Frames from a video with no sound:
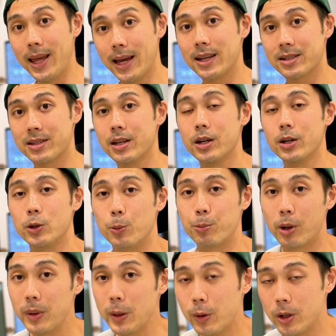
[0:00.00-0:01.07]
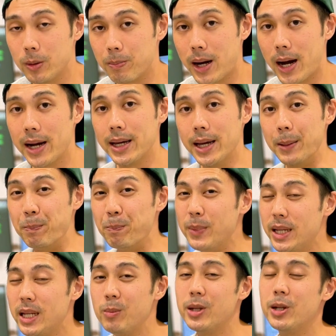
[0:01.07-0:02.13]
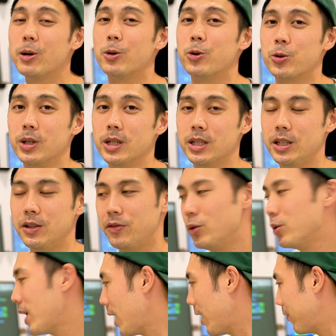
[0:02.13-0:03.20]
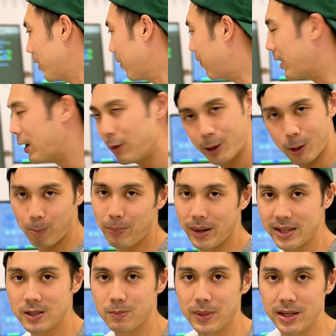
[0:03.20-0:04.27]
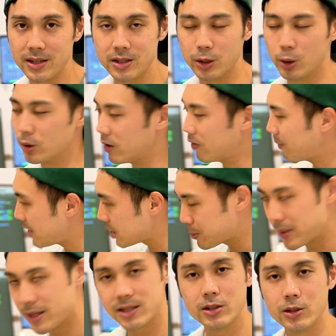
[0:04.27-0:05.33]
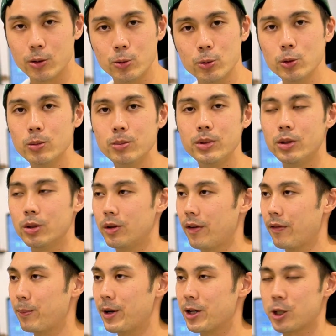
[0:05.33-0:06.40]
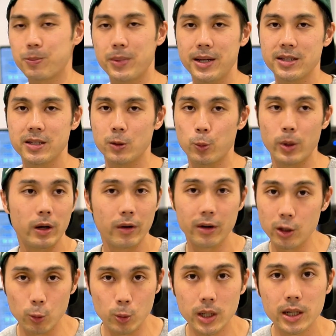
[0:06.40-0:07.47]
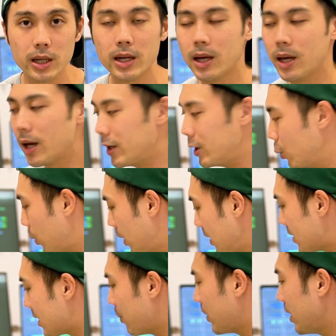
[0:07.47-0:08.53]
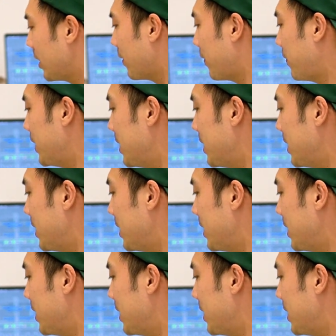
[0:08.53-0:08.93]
Next, you probably want to buy a mini MIDI controller if you have a very compact space. You don't have much space in your room, you don't have much space in wherever you work, and you want something that